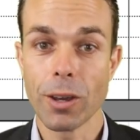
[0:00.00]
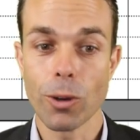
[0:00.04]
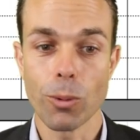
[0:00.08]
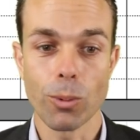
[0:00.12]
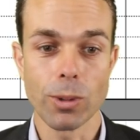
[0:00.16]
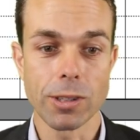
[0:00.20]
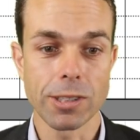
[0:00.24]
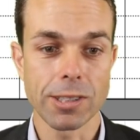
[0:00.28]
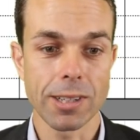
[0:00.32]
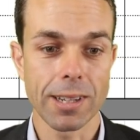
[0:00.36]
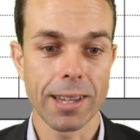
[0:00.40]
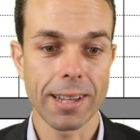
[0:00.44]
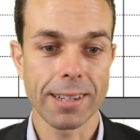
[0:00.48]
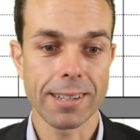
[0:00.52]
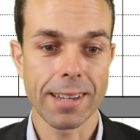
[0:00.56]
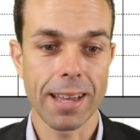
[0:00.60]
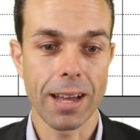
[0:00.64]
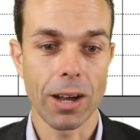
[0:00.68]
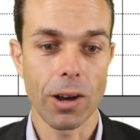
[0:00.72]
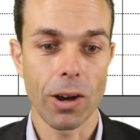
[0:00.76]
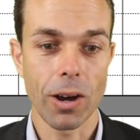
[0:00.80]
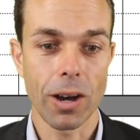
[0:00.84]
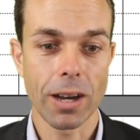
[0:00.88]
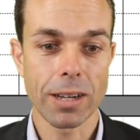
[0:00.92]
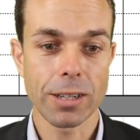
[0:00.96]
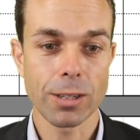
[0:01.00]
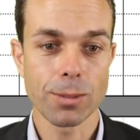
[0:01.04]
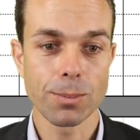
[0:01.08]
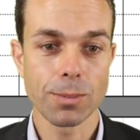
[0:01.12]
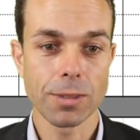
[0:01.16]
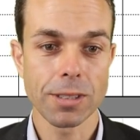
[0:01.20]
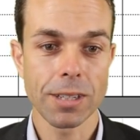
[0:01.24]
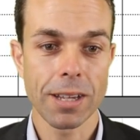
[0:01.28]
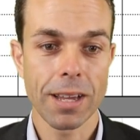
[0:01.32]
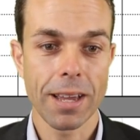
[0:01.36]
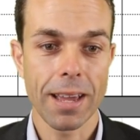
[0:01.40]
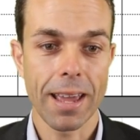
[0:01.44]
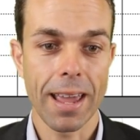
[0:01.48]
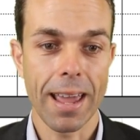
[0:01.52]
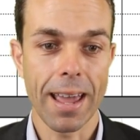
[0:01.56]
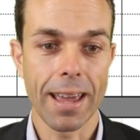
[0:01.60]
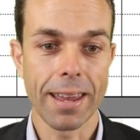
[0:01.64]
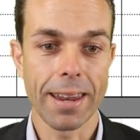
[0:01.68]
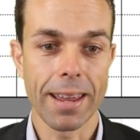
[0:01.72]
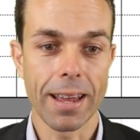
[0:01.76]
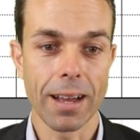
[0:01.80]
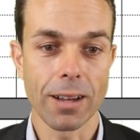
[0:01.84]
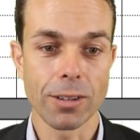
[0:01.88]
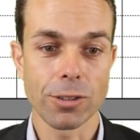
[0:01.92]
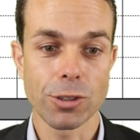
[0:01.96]
We select our items
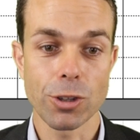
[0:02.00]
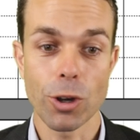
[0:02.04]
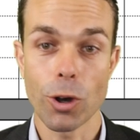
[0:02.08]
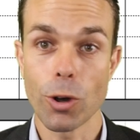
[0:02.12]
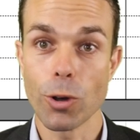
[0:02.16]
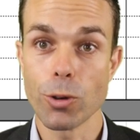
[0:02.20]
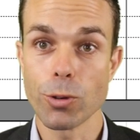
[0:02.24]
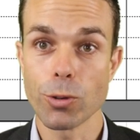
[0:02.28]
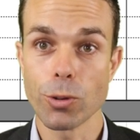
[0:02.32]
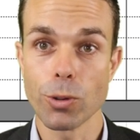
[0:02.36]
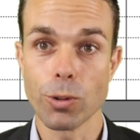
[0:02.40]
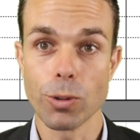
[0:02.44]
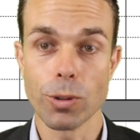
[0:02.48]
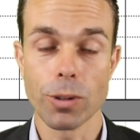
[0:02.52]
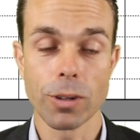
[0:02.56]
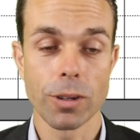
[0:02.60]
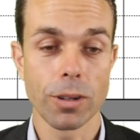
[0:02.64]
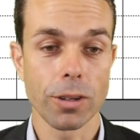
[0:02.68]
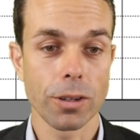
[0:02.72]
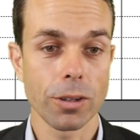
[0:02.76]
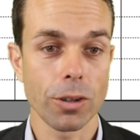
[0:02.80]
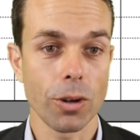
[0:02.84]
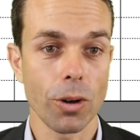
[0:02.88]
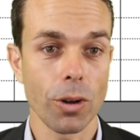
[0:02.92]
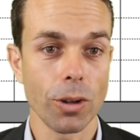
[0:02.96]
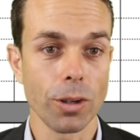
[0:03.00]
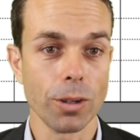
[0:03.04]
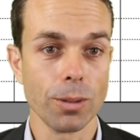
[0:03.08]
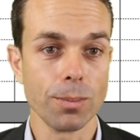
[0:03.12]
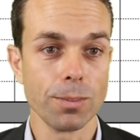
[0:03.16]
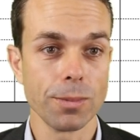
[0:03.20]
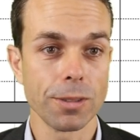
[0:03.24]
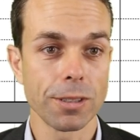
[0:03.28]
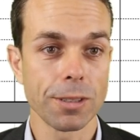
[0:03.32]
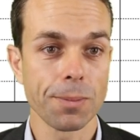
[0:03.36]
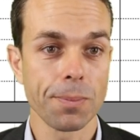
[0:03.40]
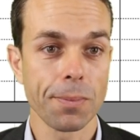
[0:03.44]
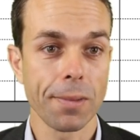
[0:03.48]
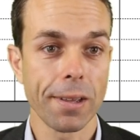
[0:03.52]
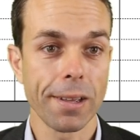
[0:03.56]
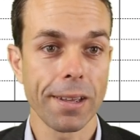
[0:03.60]
and our total columns,